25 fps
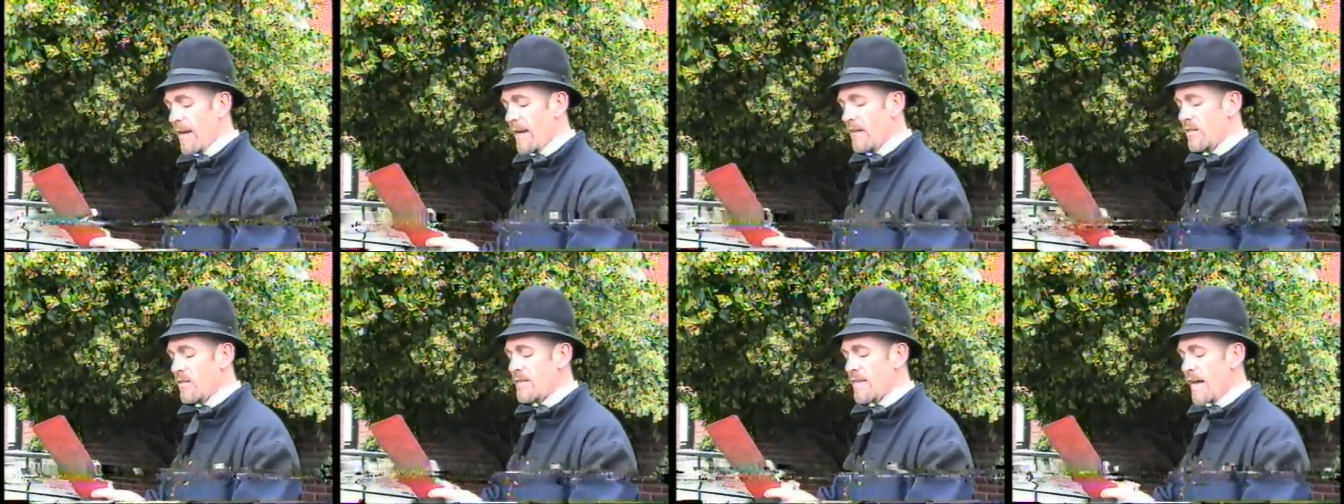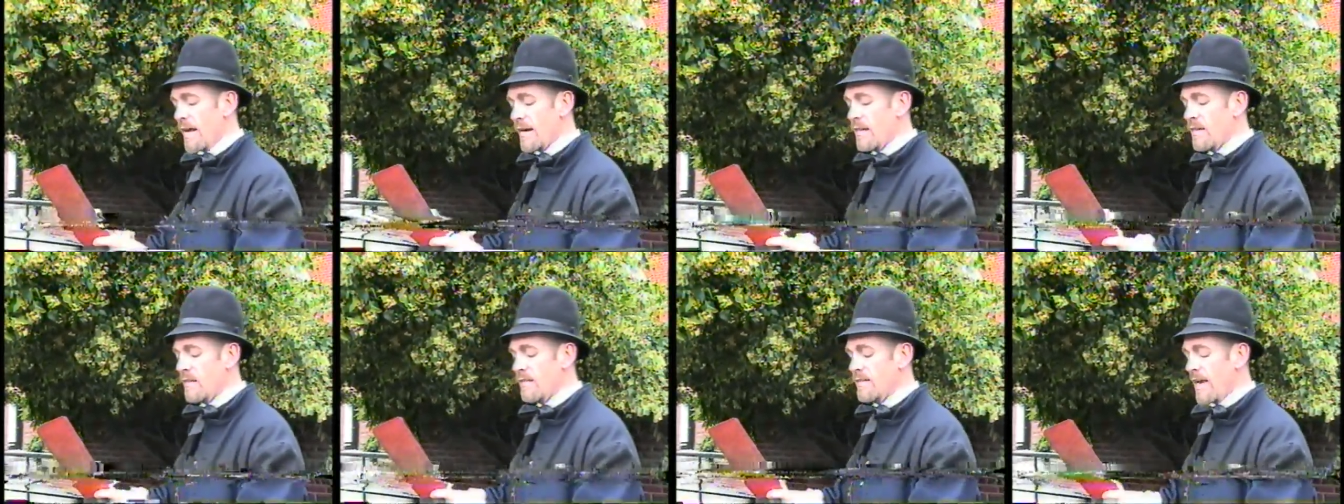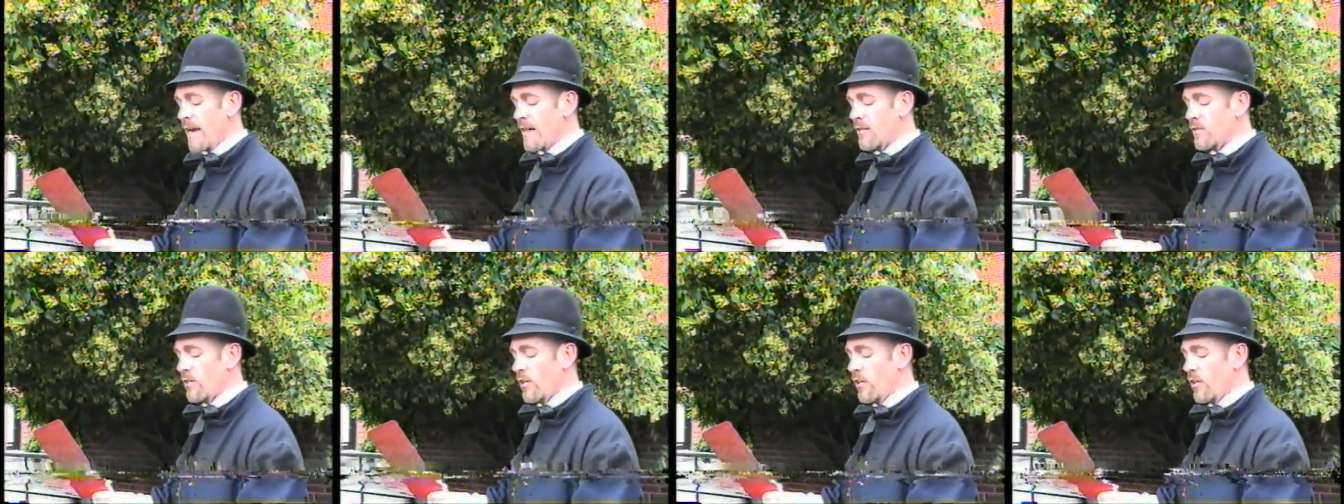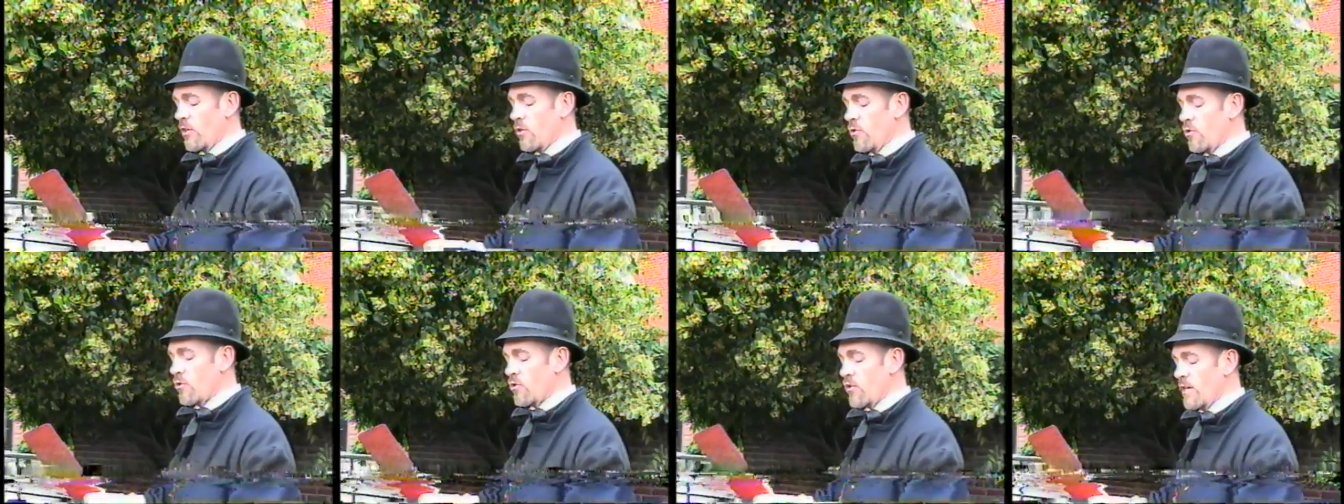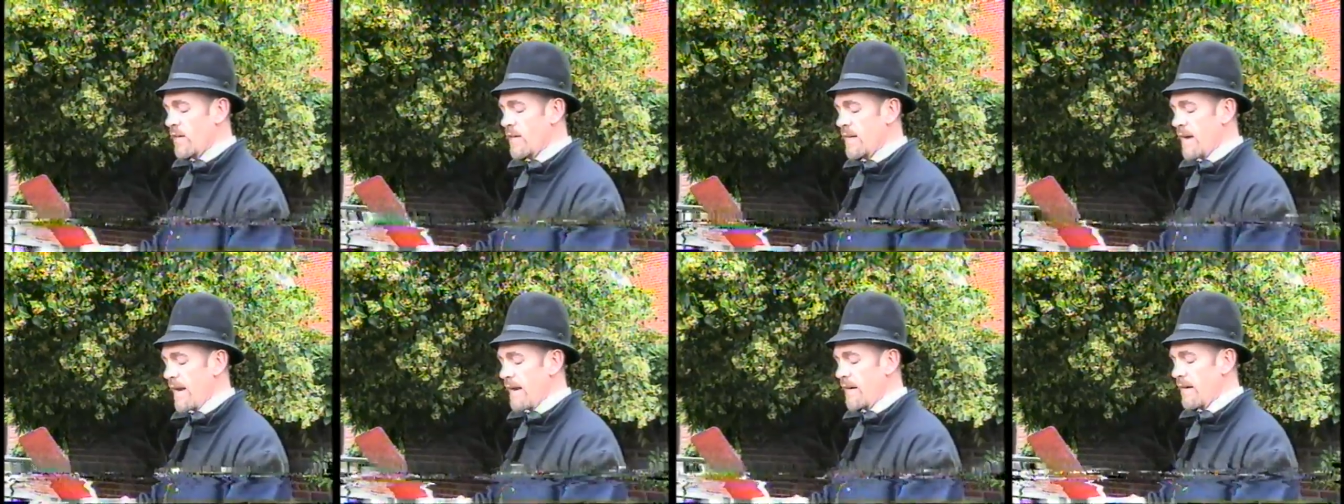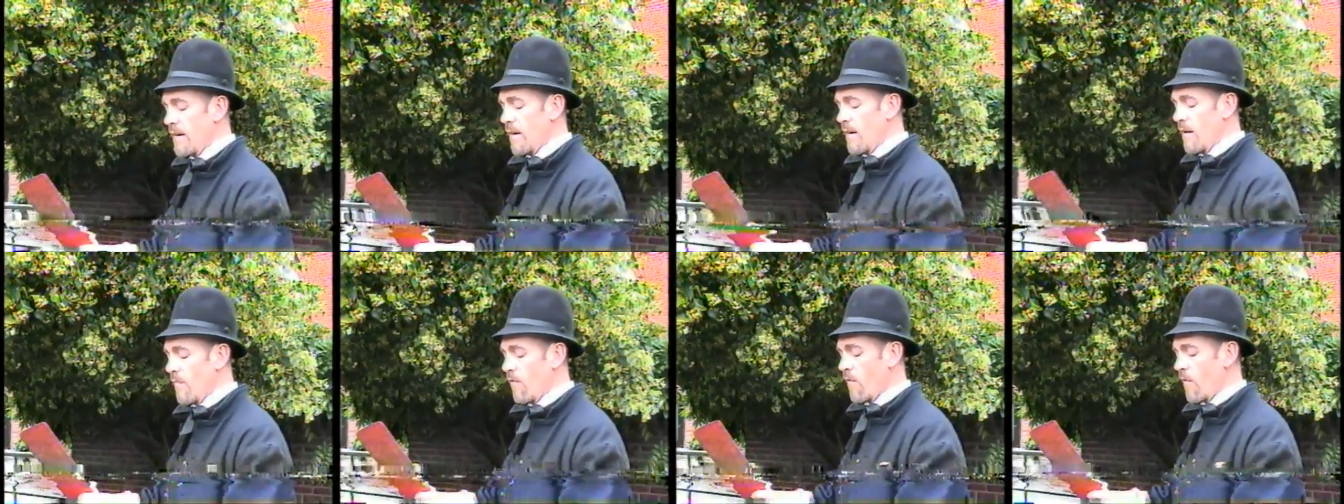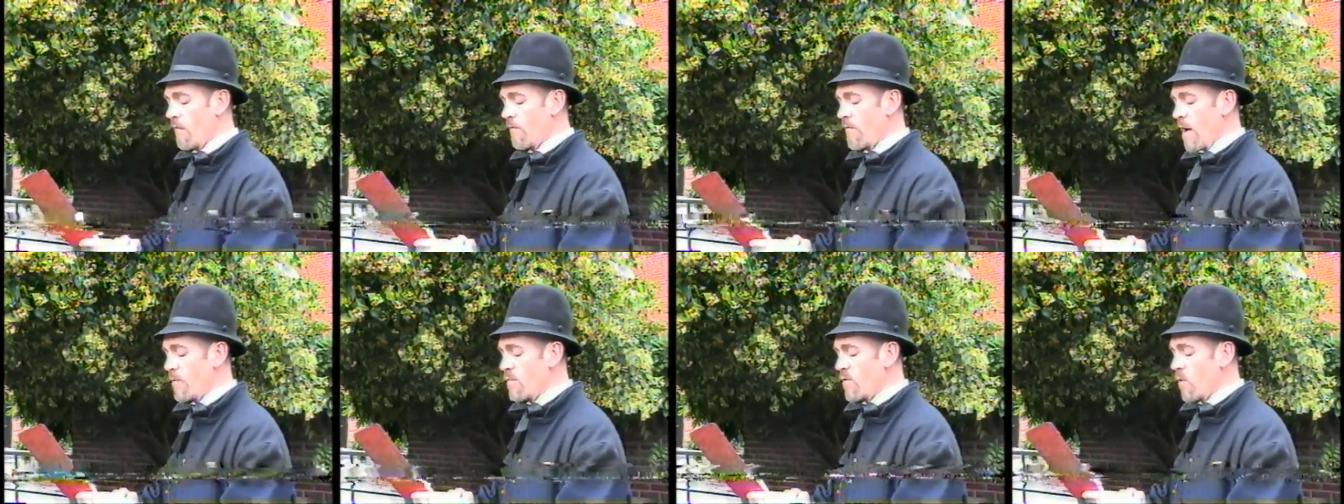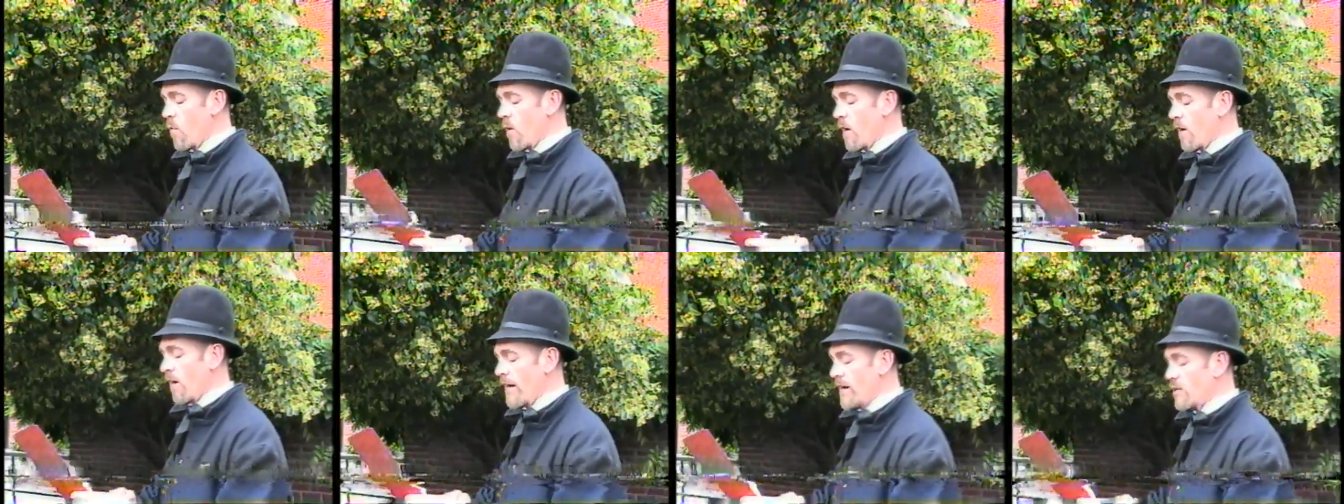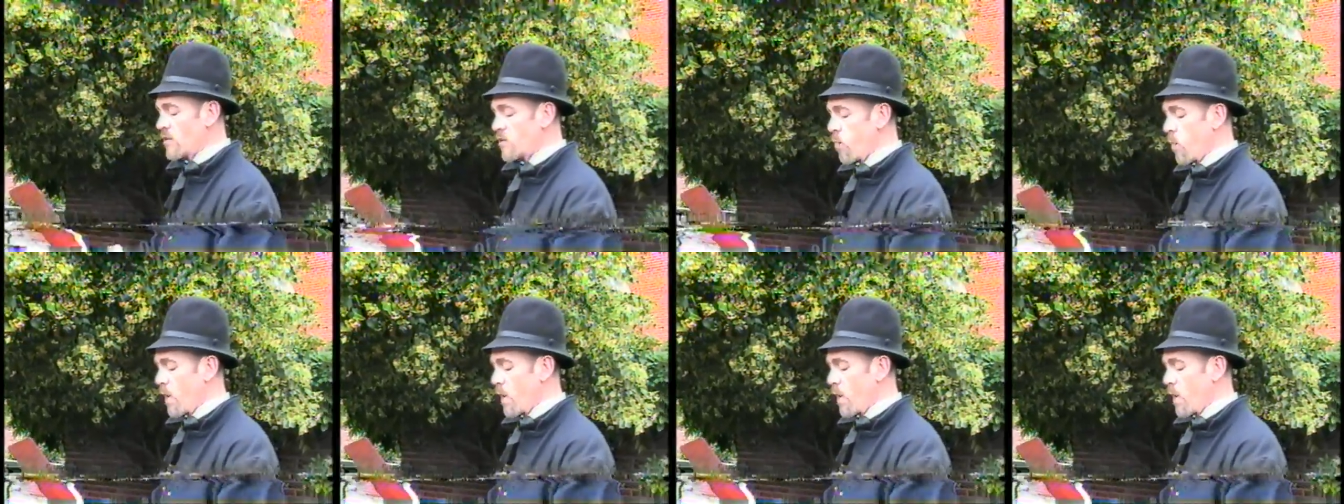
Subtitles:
and set his execution date for February